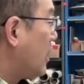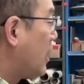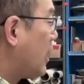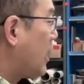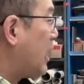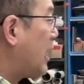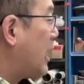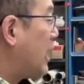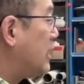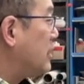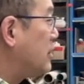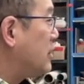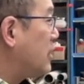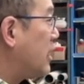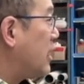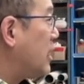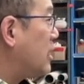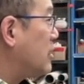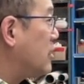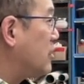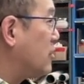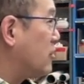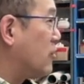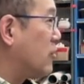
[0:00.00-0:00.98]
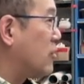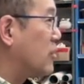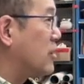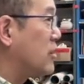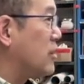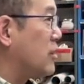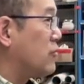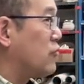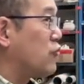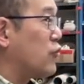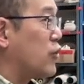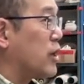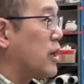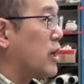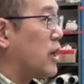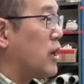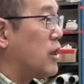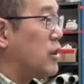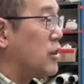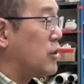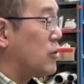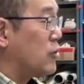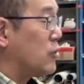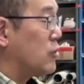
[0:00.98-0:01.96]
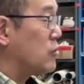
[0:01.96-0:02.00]
And then in order to drink out
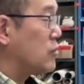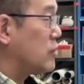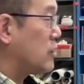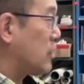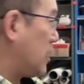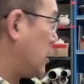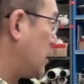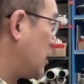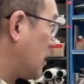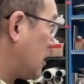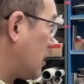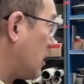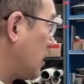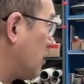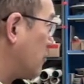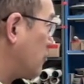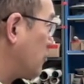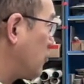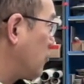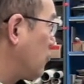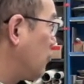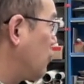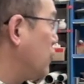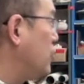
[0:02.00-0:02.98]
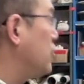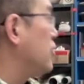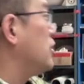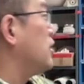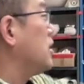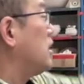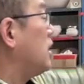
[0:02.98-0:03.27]
of those kind of cups, you really